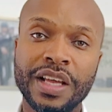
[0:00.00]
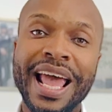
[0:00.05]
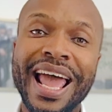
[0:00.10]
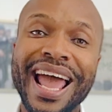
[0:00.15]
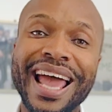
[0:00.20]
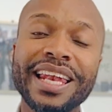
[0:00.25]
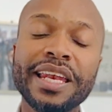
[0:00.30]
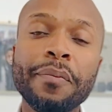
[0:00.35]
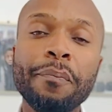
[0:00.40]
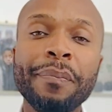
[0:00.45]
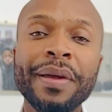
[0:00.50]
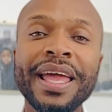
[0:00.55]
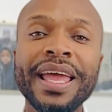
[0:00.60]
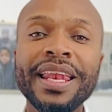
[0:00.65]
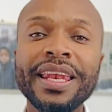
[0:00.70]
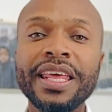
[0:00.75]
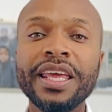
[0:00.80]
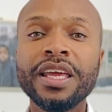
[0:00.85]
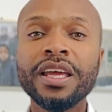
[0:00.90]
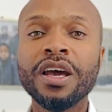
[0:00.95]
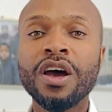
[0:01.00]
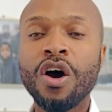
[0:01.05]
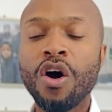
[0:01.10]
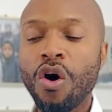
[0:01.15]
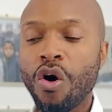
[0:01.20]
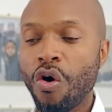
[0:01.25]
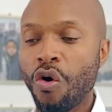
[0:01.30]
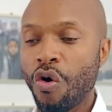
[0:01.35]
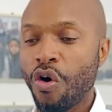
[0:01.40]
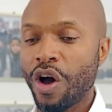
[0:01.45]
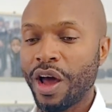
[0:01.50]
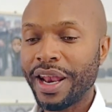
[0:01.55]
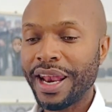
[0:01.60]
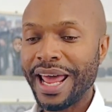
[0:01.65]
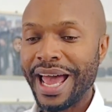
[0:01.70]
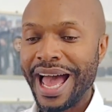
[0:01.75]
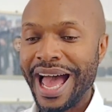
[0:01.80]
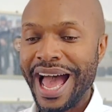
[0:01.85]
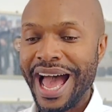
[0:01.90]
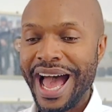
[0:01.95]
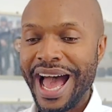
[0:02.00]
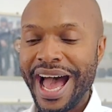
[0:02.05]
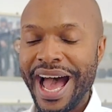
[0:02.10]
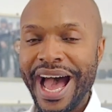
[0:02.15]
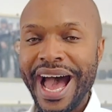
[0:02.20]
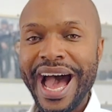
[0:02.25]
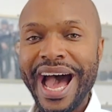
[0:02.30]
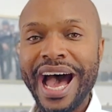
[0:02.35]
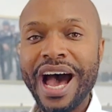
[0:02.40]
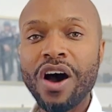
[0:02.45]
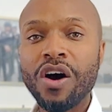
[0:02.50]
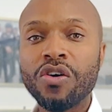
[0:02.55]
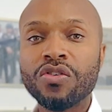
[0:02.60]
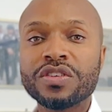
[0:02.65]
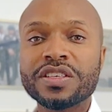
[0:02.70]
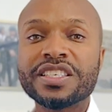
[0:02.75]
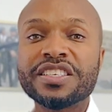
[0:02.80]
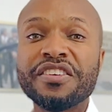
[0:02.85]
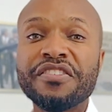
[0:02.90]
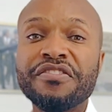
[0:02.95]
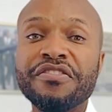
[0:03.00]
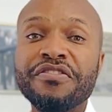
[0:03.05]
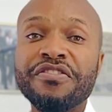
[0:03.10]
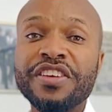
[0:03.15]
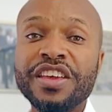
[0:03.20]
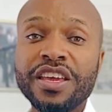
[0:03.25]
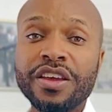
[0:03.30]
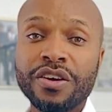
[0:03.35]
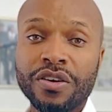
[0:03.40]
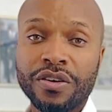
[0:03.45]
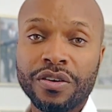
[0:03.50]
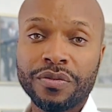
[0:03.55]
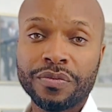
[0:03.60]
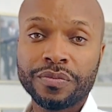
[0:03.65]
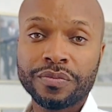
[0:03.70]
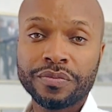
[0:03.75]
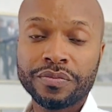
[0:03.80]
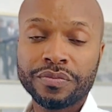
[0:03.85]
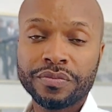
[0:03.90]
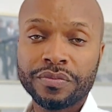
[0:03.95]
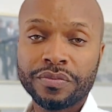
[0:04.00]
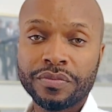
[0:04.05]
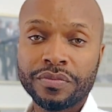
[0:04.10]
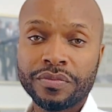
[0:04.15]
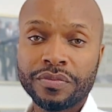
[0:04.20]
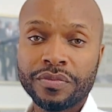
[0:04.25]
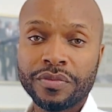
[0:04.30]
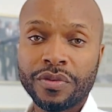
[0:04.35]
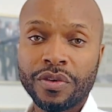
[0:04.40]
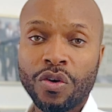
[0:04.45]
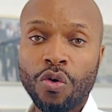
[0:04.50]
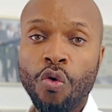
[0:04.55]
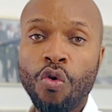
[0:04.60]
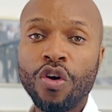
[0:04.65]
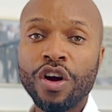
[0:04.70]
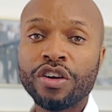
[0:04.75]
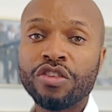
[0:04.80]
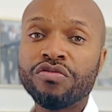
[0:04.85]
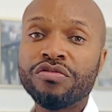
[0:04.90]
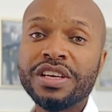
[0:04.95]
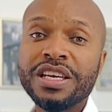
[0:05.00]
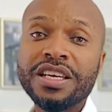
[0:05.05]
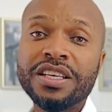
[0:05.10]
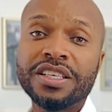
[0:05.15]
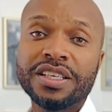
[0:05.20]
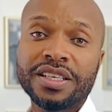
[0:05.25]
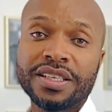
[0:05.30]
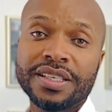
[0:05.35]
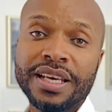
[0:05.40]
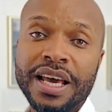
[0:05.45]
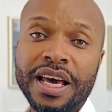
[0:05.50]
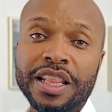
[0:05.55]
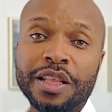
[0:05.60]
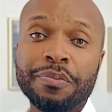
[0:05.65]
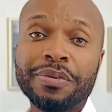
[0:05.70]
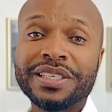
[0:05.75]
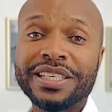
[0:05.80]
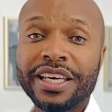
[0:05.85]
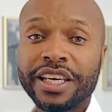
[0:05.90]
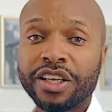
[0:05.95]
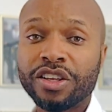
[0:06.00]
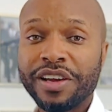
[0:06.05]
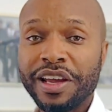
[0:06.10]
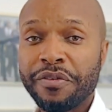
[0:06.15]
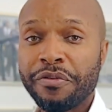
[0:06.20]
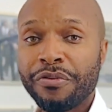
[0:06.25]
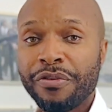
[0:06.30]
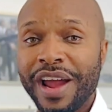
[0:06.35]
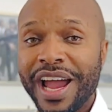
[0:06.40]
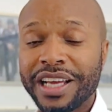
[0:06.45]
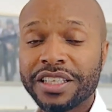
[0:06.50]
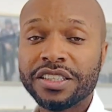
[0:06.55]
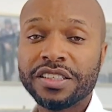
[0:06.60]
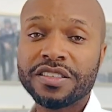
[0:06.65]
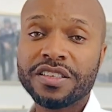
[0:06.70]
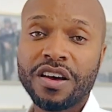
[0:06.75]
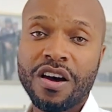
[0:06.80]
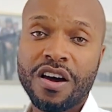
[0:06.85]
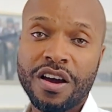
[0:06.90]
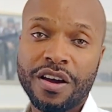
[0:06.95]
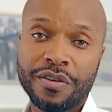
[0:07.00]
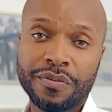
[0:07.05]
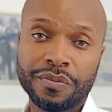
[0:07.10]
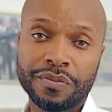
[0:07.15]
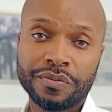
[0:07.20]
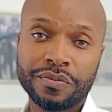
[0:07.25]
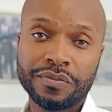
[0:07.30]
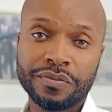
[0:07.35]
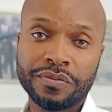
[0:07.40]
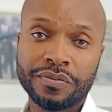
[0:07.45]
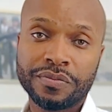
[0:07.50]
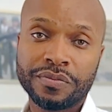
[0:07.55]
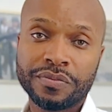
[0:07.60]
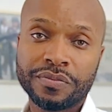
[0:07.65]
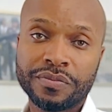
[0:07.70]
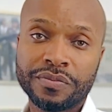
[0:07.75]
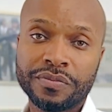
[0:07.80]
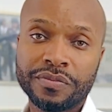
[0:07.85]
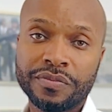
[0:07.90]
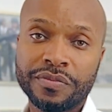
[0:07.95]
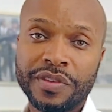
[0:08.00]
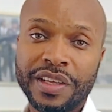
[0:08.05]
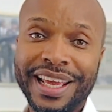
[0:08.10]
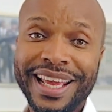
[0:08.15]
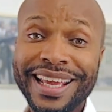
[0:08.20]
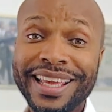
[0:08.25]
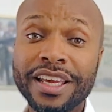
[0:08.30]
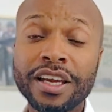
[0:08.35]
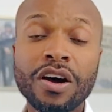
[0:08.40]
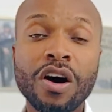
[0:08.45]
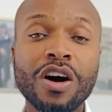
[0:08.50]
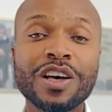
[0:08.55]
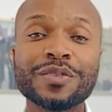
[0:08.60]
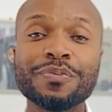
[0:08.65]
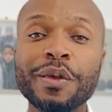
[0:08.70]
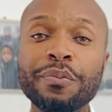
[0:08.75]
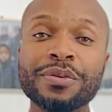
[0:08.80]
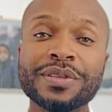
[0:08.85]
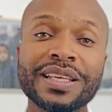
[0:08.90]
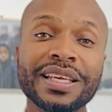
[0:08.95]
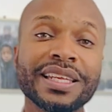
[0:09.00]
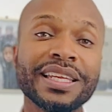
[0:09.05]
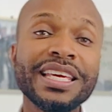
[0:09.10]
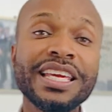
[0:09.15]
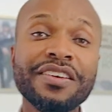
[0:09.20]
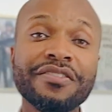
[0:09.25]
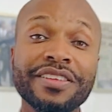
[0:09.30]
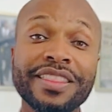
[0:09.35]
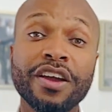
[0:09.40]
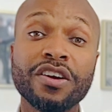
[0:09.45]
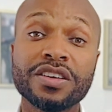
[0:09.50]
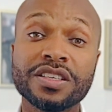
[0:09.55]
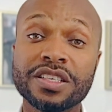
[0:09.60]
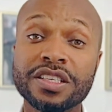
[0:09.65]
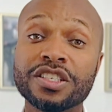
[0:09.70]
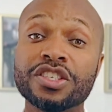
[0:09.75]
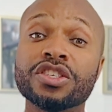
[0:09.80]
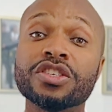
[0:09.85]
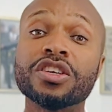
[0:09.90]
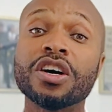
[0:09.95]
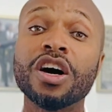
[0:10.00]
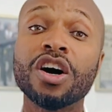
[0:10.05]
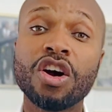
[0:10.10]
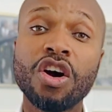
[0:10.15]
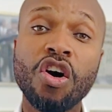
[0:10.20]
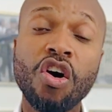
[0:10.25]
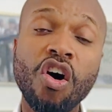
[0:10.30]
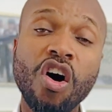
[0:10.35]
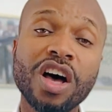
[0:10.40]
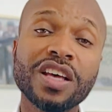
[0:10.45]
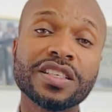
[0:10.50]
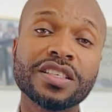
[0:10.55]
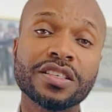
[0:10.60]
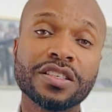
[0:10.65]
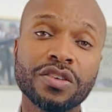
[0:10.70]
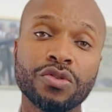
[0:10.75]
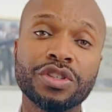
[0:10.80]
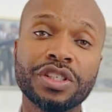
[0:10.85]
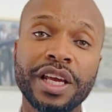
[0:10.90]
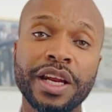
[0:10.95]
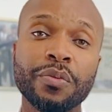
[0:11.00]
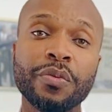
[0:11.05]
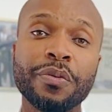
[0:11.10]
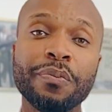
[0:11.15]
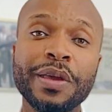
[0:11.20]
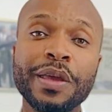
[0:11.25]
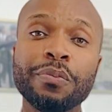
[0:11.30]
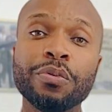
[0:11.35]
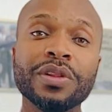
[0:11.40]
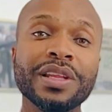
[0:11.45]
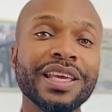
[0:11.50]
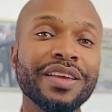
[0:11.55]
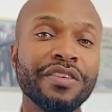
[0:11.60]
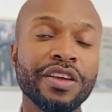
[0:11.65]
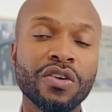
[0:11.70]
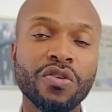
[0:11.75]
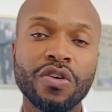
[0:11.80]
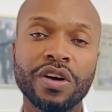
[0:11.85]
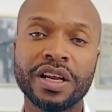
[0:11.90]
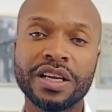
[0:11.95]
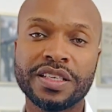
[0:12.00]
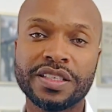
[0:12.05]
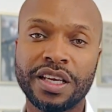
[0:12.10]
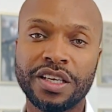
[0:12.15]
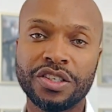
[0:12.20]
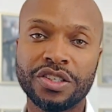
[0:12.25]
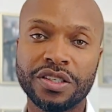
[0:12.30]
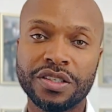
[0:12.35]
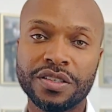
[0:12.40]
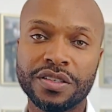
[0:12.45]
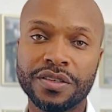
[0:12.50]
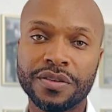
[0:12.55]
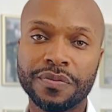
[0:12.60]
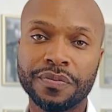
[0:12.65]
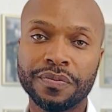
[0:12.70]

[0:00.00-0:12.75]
And depending on how severe or egregious the particular infractions are, it can cause people to leave. And there is a cost associated with people leaving organizations.